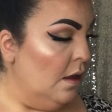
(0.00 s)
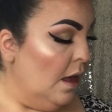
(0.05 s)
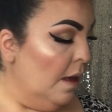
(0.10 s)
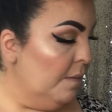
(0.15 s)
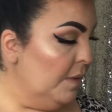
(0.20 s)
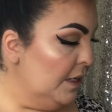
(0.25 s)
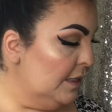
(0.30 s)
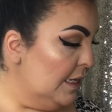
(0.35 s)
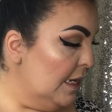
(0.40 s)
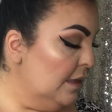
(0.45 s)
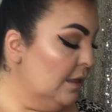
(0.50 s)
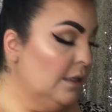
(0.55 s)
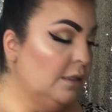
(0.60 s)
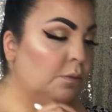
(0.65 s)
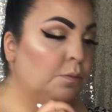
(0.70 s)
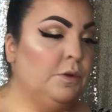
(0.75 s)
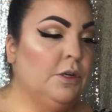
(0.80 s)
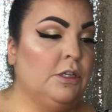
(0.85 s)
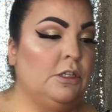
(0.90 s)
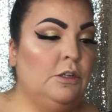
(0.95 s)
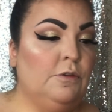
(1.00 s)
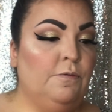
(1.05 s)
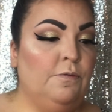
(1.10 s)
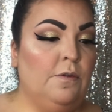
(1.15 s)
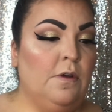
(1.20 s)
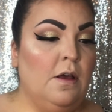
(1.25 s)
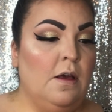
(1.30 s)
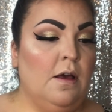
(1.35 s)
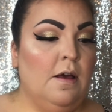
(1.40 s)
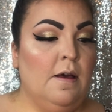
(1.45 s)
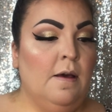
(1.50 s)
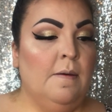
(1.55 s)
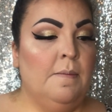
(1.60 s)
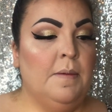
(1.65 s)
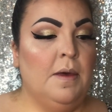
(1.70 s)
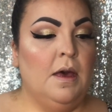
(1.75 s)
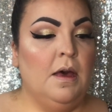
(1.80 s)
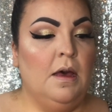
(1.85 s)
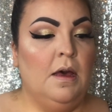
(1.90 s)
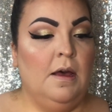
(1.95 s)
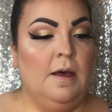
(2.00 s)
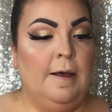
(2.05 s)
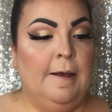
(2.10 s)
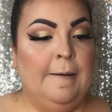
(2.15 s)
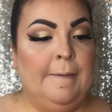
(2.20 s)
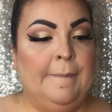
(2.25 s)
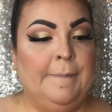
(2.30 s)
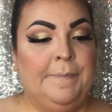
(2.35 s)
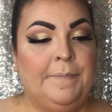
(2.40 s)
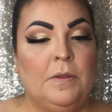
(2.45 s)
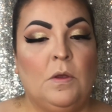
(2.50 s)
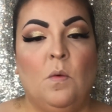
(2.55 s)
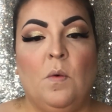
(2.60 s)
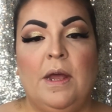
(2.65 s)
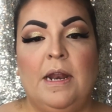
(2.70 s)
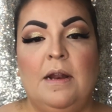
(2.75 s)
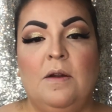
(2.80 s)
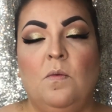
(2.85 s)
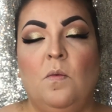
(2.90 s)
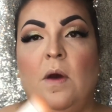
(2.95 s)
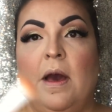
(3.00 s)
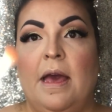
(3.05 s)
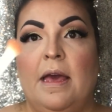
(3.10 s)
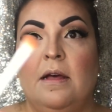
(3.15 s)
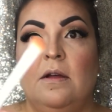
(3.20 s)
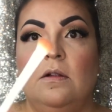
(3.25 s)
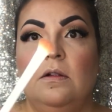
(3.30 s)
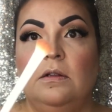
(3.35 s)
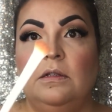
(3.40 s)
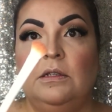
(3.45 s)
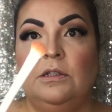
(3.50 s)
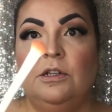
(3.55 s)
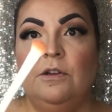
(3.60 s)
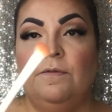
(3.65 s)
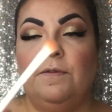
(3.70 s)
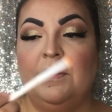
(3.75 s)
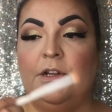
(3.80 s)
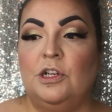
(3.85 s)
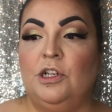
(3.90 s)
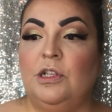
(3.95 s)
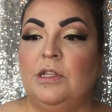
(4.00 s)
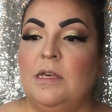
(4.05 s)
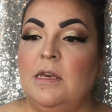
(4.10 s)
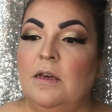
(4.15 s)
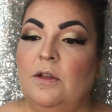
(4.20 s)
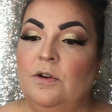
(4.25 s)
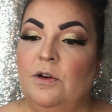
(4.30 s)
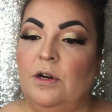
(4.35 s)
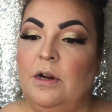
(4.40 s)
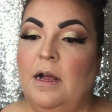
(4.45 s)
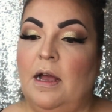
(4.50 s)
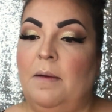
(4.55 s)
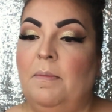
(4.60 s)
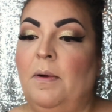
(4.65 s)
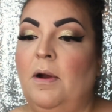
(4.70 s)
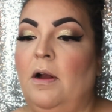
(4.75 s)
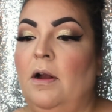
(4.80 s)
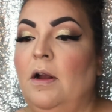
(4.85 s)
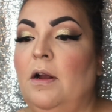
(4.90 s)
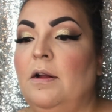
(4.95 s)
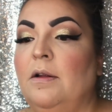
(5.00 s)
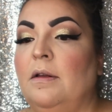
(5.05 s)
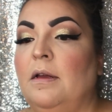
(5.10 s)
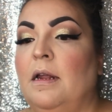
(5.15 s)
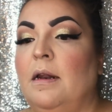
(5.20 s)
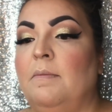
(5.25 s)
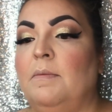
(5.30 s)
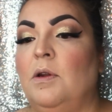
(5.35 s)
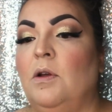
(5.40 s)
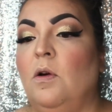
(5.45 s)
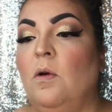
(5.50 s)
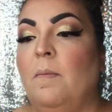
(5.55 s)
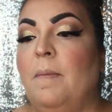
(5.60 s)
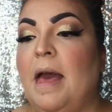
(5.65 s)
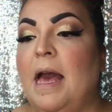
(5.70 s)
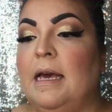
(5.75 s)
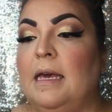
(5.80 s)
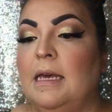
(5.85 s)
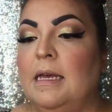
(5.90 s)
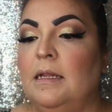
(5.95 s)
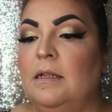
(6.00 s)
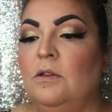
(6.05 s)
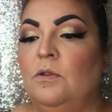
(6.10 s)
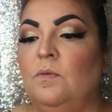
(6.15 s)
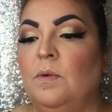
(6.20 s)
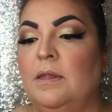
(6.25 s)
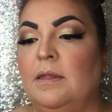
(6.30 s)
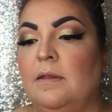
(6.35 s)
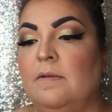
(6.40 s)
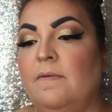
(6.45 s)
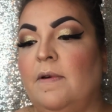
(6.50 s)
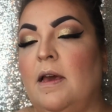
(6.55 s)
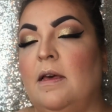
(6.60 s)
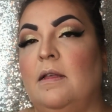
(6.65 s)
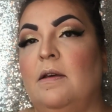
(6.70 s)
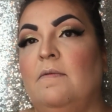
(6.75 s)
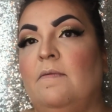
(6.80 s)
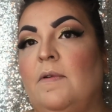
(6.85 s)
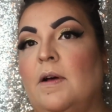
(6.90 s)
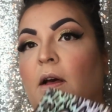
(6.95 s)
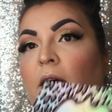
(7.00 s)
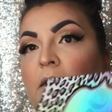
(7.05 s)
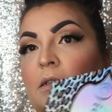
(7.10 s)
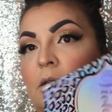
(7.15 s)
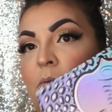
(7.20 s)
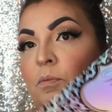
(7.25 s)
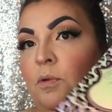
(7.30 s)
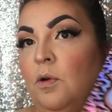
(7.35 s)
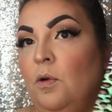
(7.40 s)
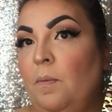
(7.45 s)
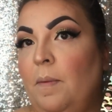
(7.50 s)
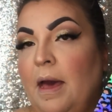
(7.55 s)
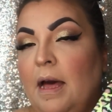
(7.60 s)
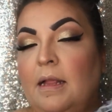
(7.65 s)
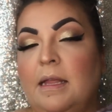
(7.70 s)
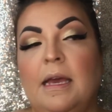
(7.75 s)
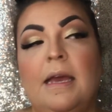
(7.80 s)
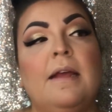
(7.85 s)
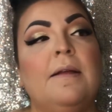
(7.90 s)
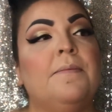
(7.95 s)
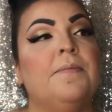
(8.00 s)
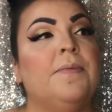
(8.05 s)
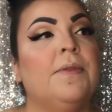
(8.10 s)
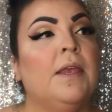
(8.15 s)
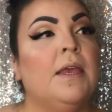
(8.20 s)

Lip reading: I'm going to take this brush from Wet n Wild to finish the under eye part, and I'm going to go back in with the Violet Voss Pro Palette.